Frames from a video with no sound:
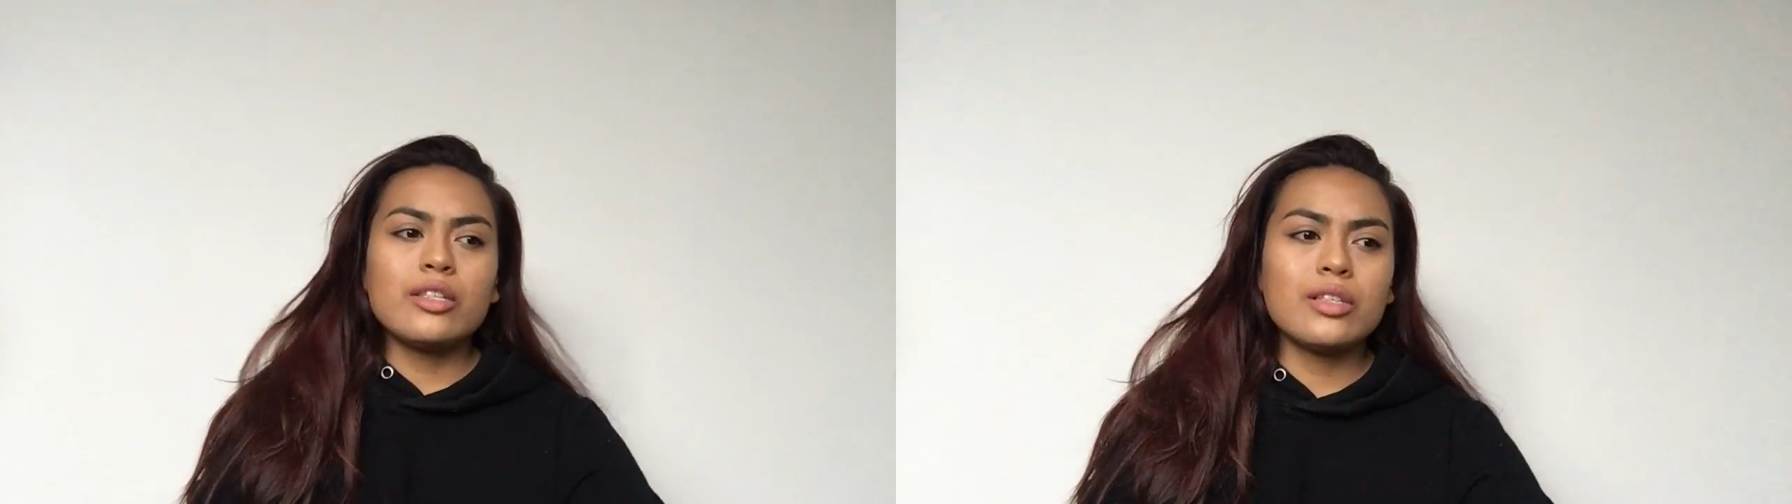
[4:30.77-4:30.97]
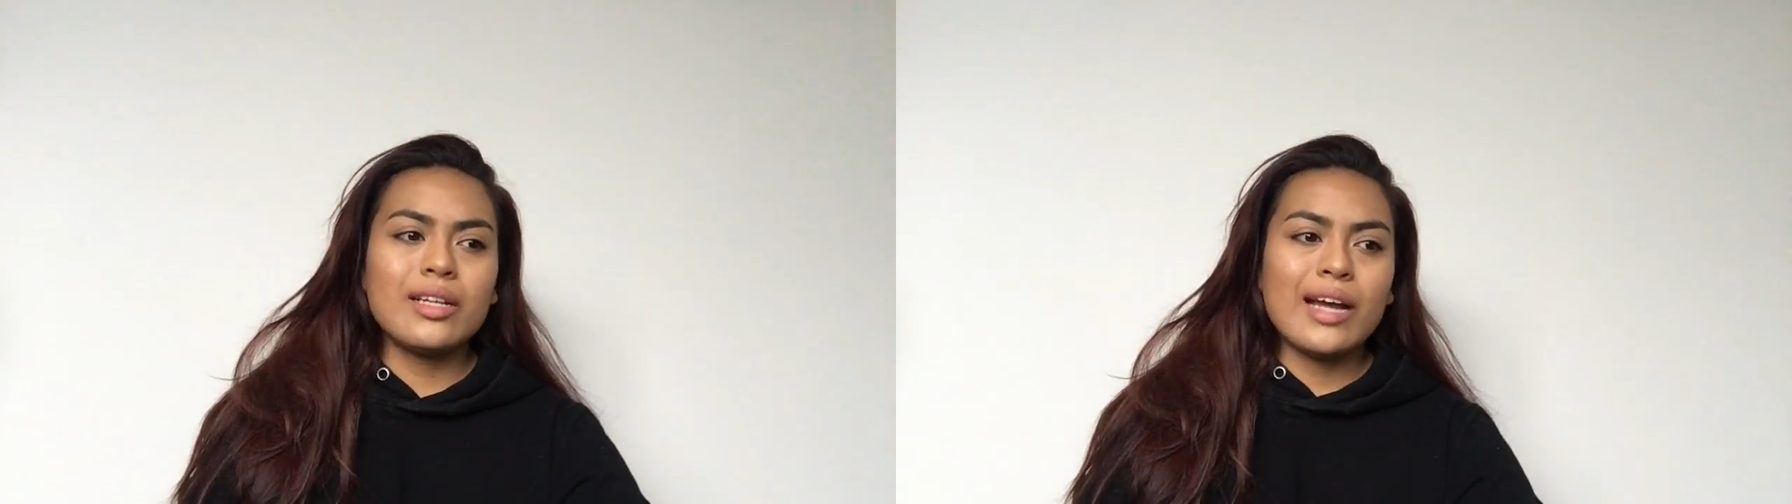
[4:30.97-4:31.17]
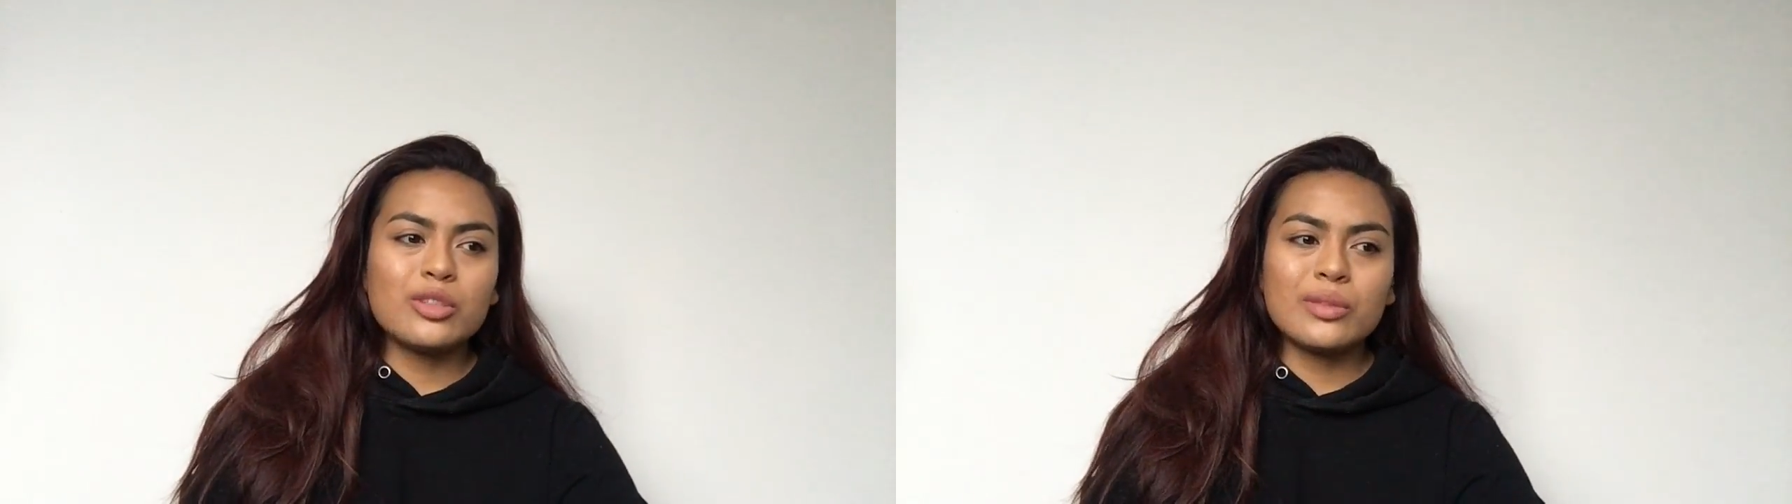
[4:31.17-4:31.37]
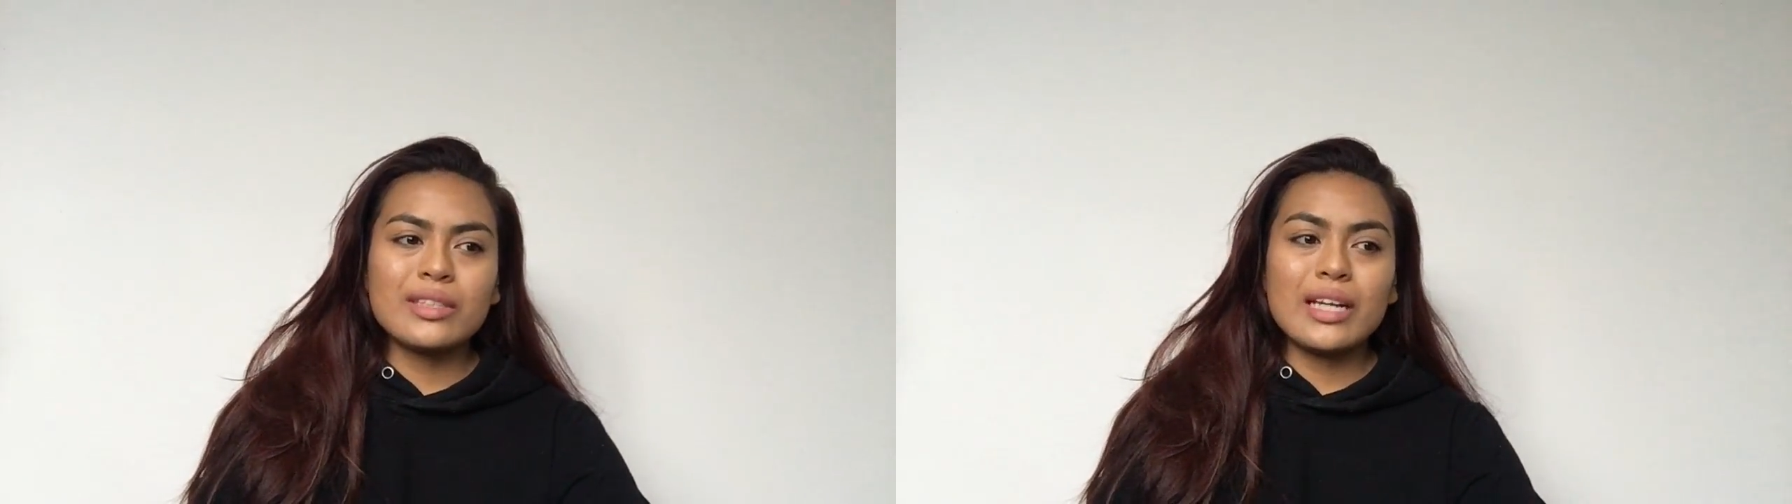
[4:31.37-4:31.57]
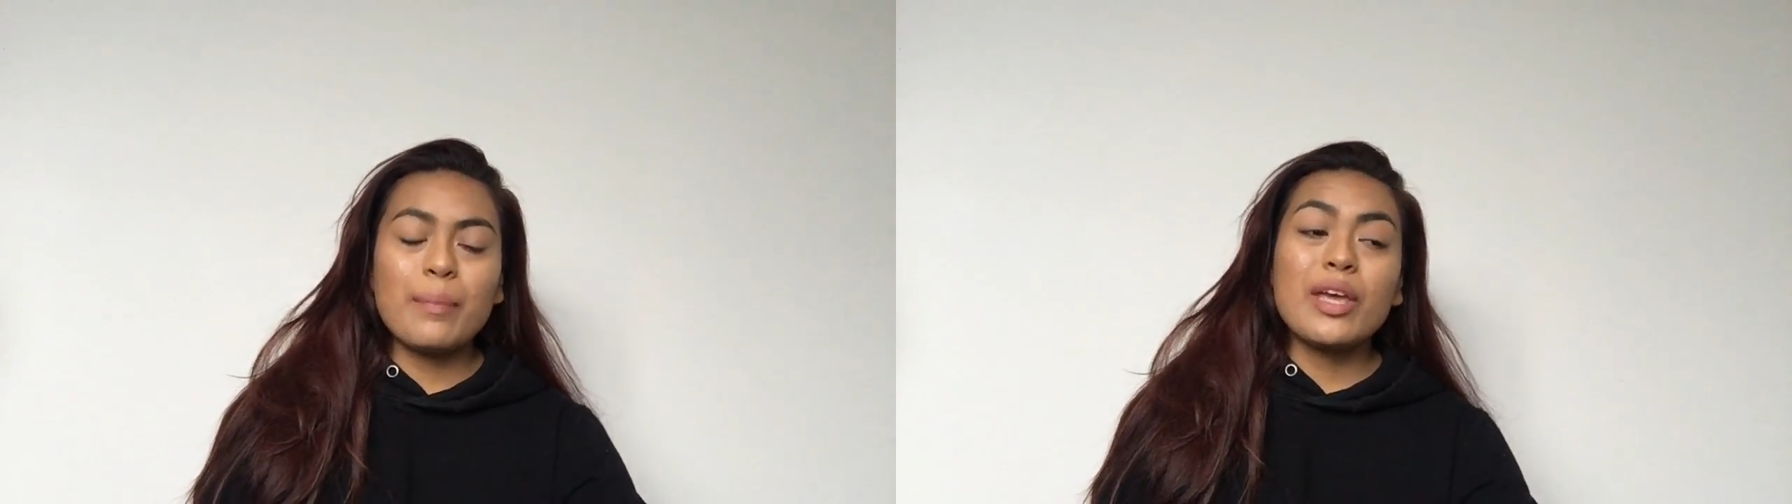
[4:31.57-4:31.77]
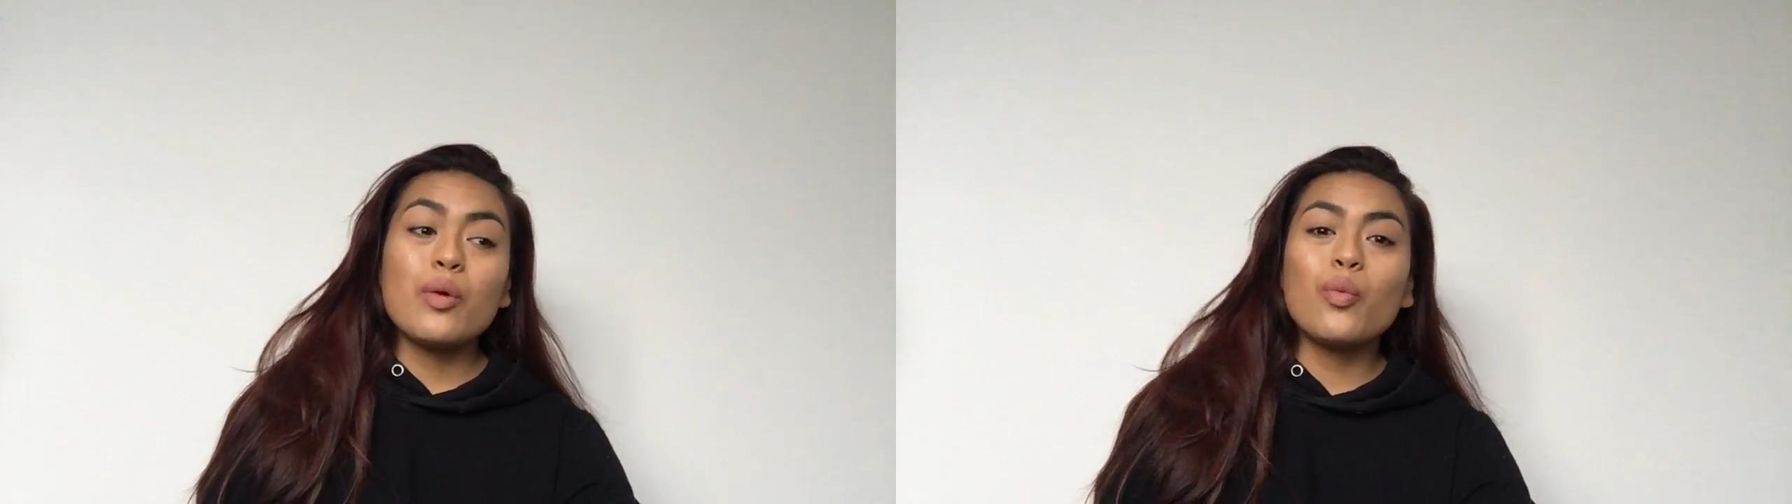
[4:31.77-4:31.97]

so the next one's gonna be